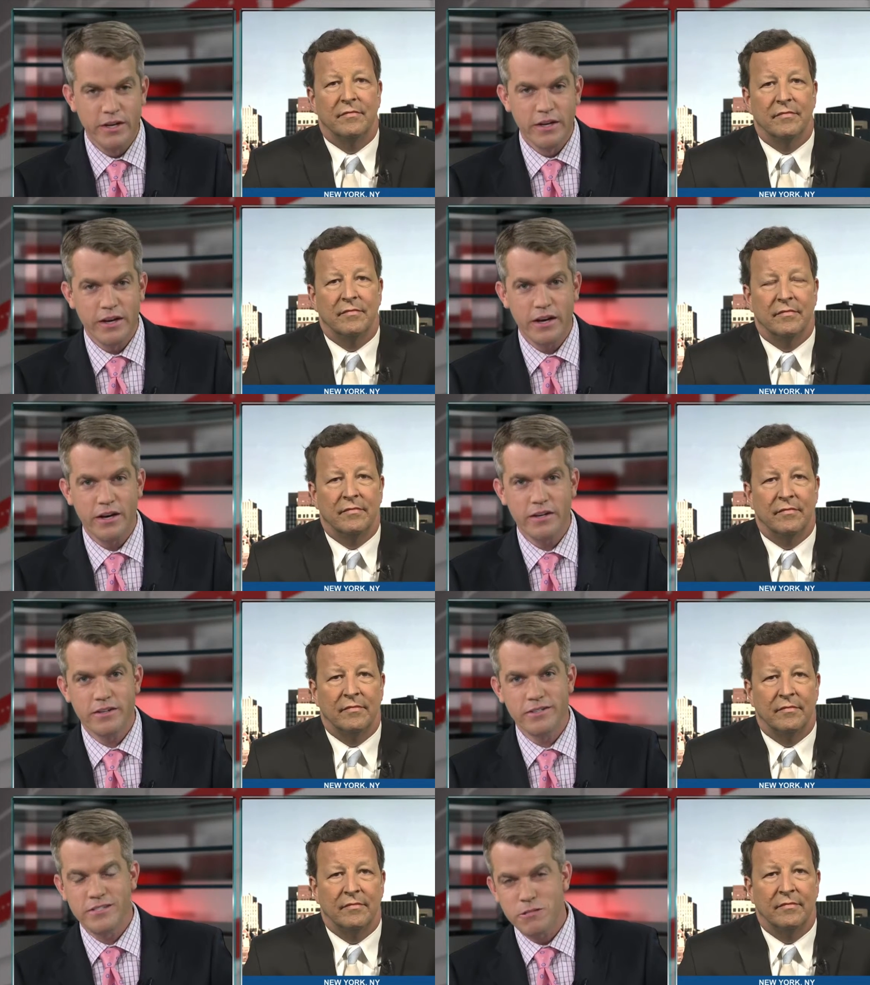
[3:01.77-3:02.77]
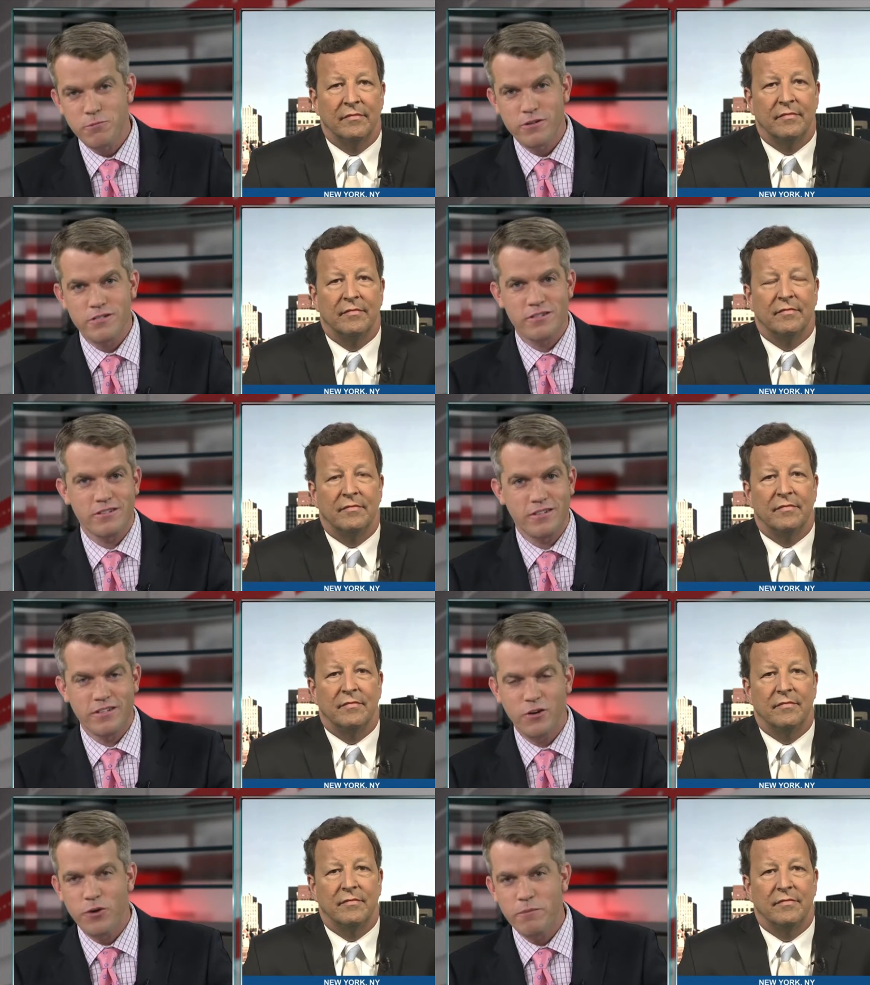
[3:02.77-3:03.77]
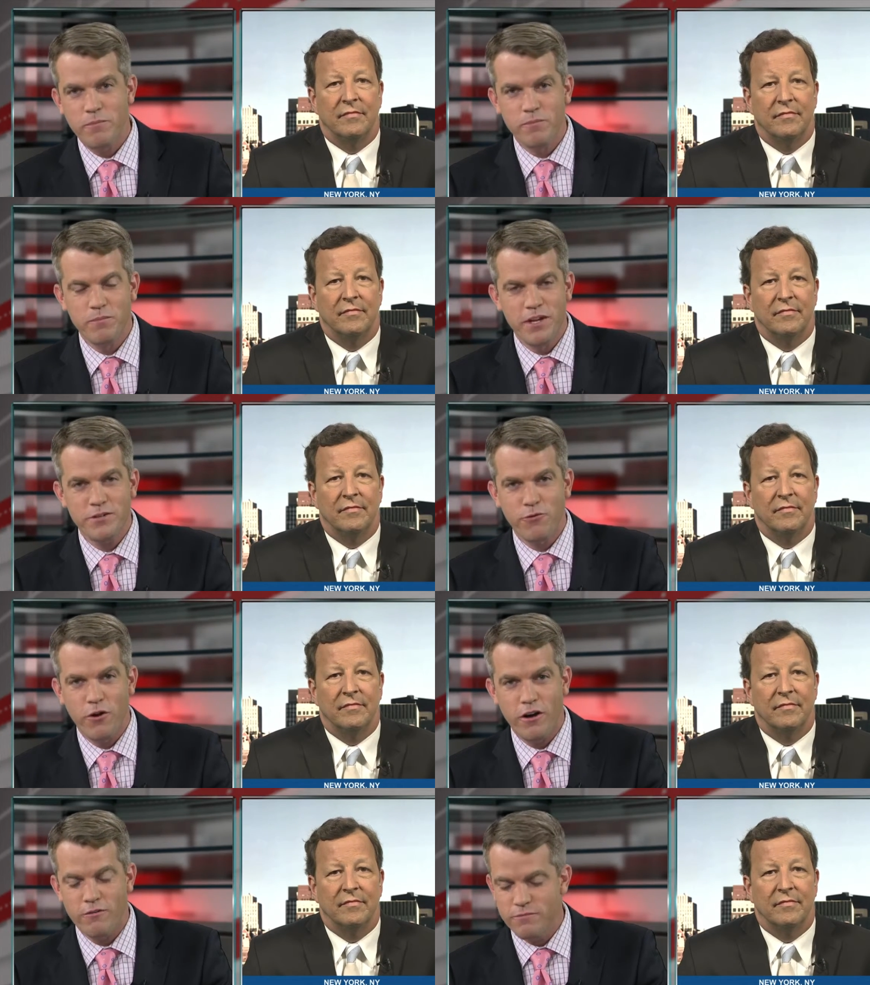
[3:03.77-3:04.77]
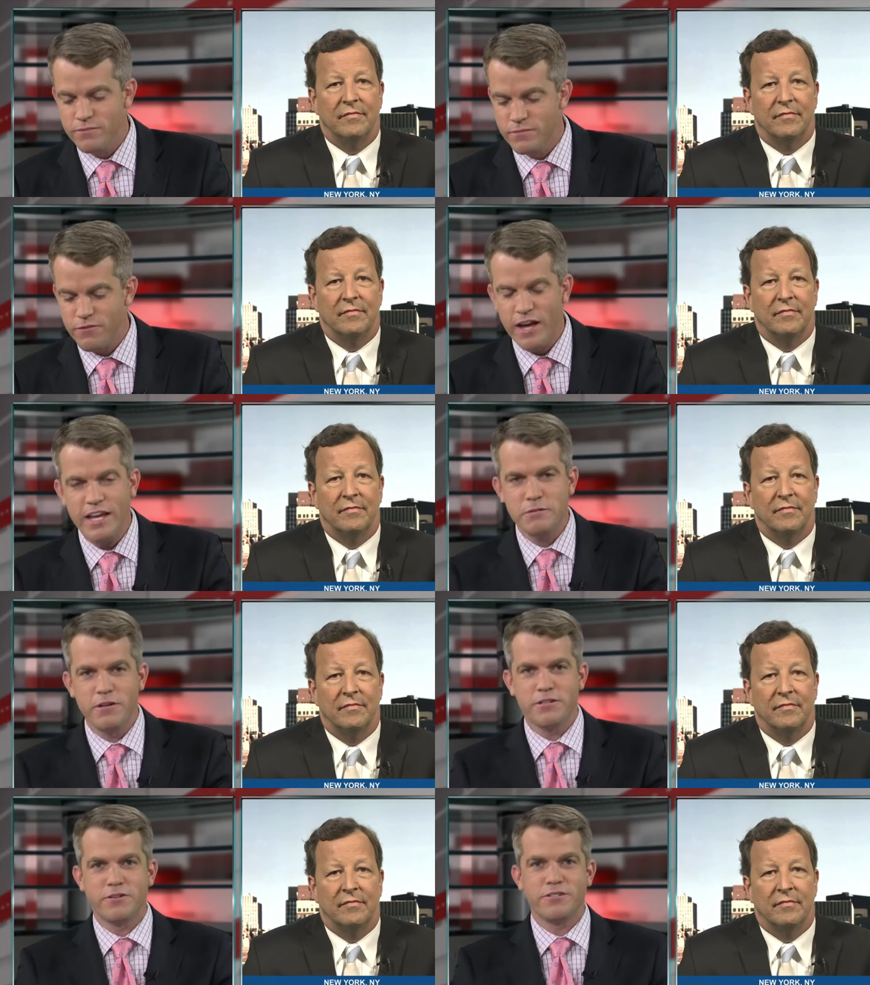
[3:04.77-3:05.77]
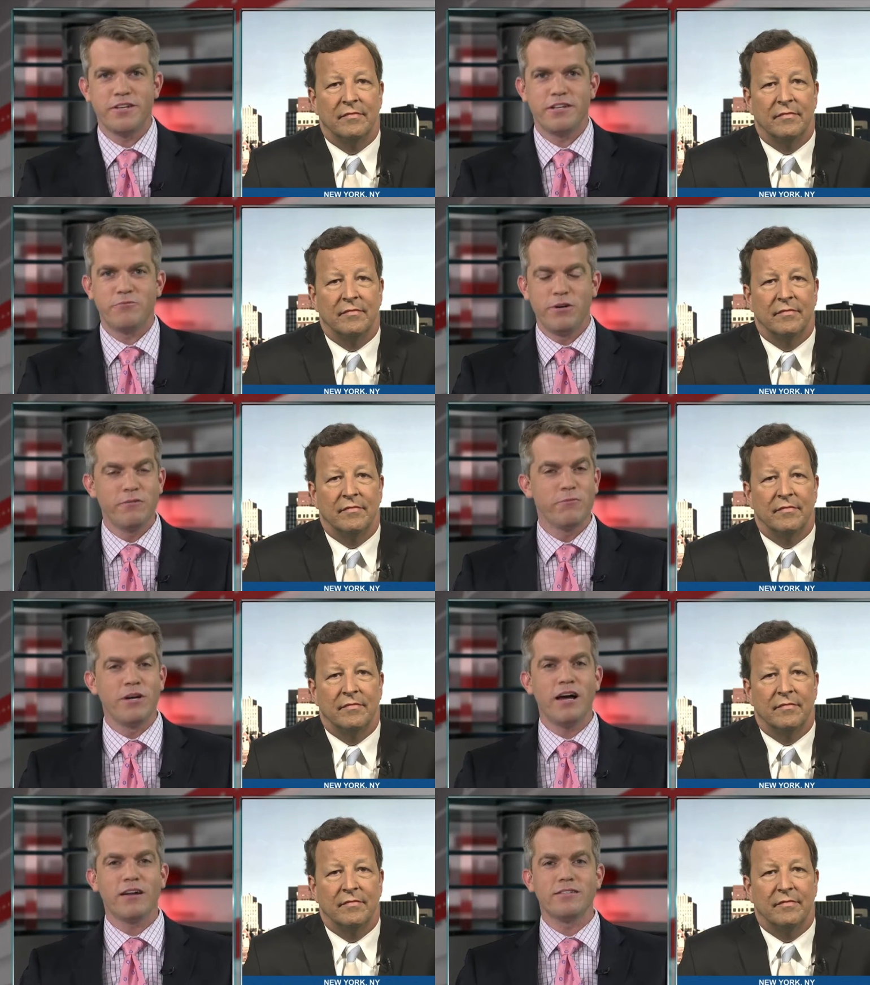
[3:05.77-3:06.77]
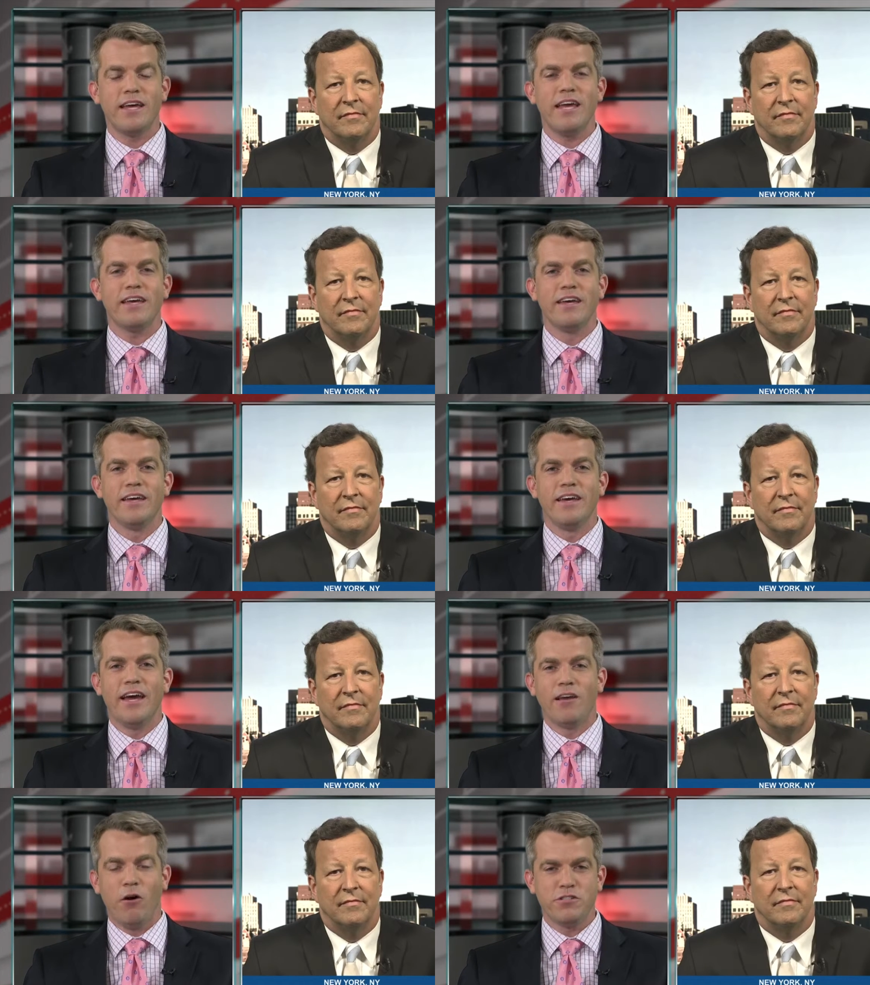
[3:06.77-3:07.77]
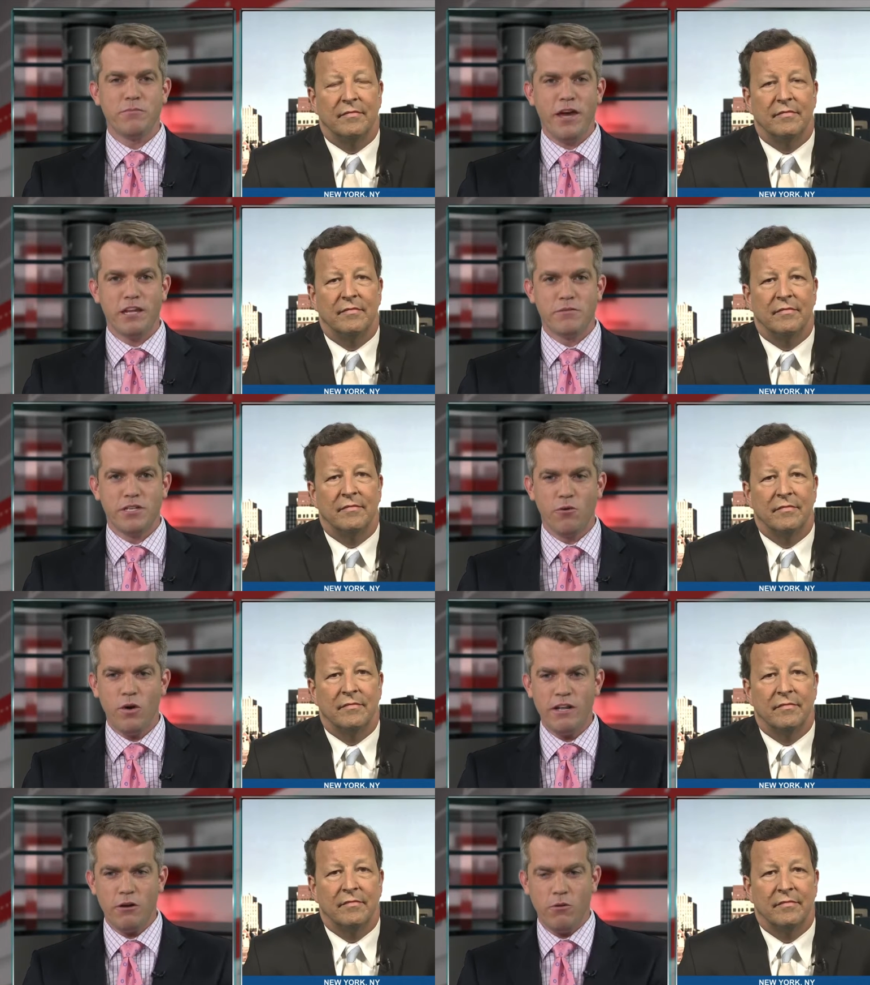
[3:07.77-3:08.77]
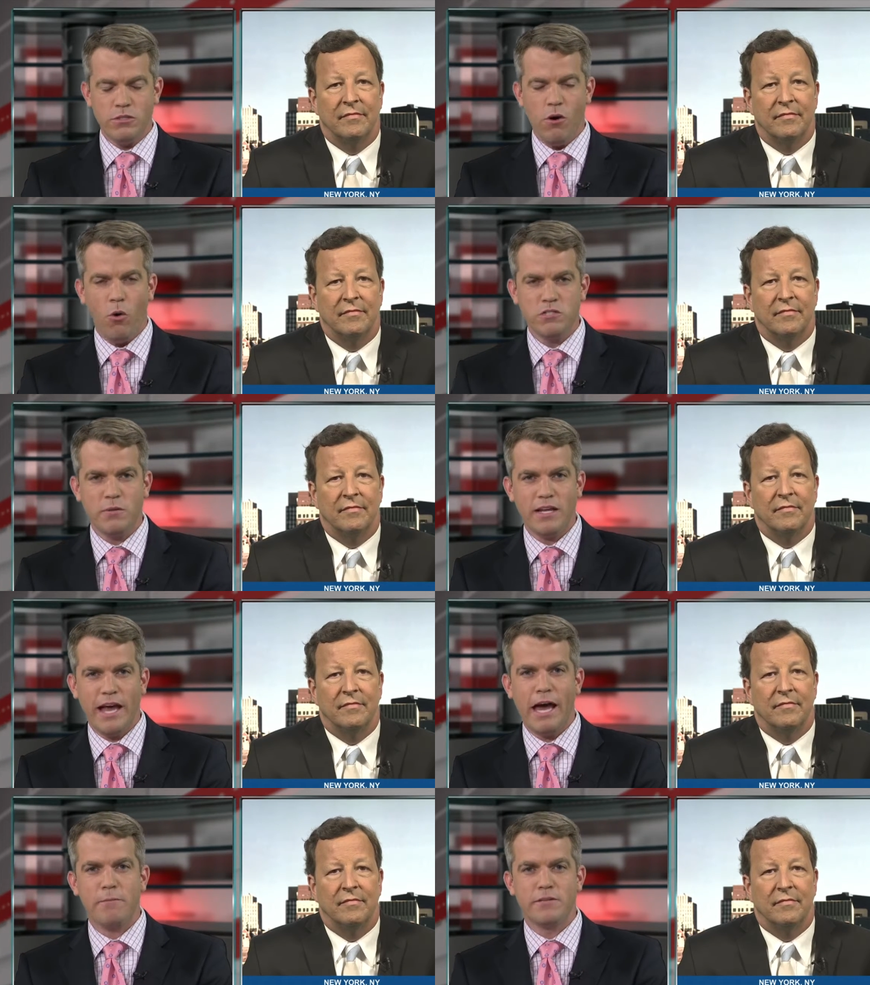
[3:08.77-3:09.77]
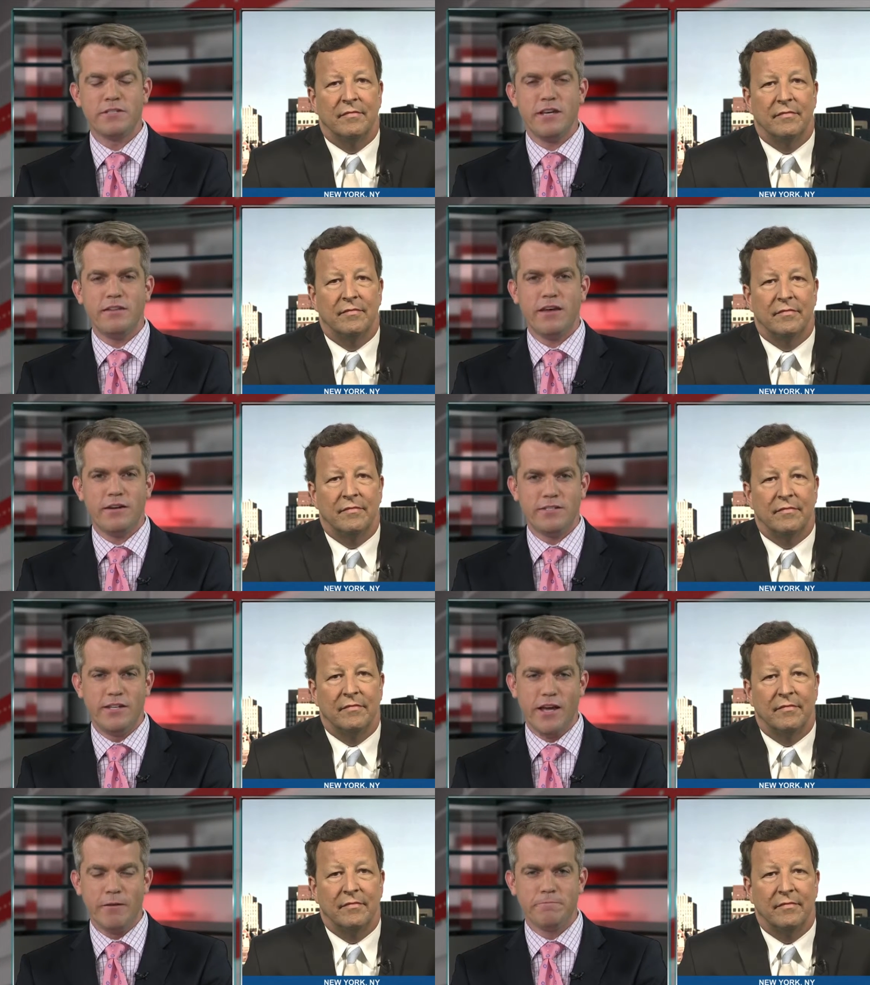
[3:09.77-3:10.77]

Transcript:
Speaker 1: uh, and the Greek metaphor, finance minister says we're, we're not going to take any ultimatums here. What, what ultimately happens at the end of today?